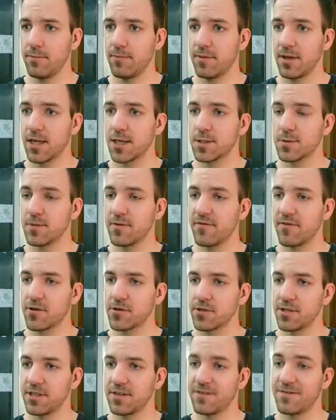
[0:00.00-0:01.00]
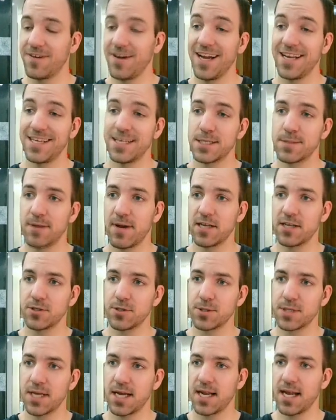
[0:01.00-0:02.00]
because we've already defined
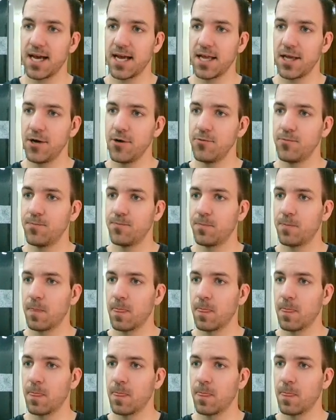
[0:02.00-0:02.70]
dispatchers.io,